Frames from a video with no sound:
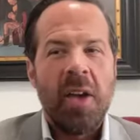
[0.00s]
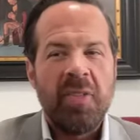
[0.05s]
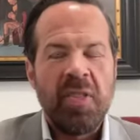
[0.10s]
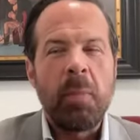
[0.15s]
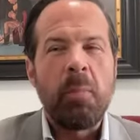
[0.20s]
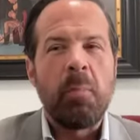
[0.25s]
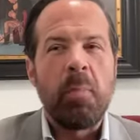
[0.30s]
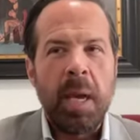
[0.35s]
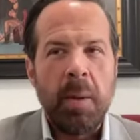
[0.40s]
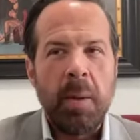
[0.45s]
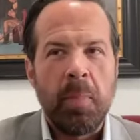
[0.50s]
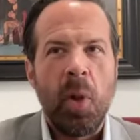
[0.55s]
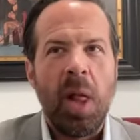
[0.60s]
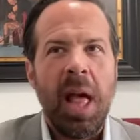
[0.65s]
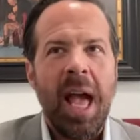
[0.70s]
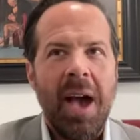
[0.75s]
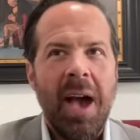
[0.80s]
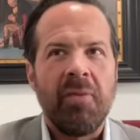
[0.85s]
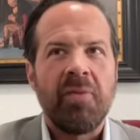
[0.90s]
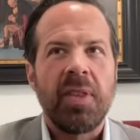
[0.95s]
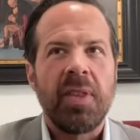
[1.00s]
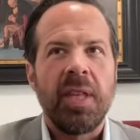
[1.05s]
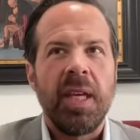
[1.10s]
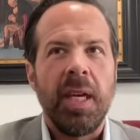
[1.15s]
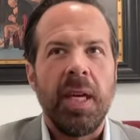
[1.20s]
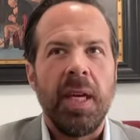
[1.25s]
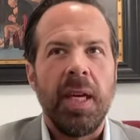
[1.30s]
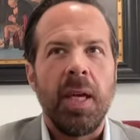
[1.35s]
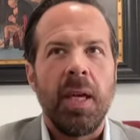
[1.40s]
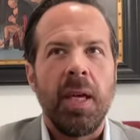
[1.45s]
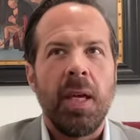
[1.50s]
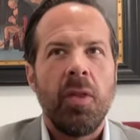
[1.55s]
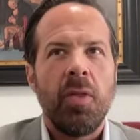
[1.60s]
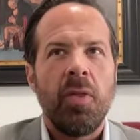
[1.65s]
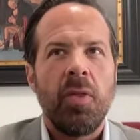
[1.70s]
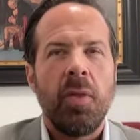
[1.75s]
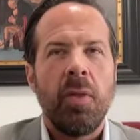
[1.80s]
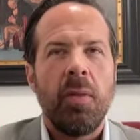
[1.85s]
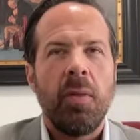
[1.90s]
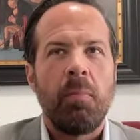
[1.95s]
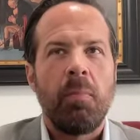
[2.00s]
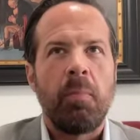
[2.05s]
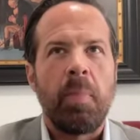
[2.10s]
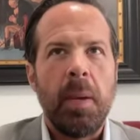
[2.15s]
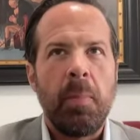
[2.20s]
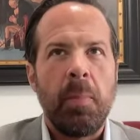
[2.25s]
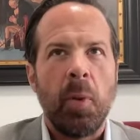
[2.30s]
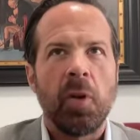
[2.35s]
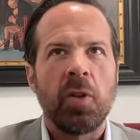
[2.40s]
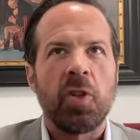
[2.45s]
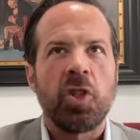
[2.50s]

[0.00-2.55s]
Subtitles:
think people are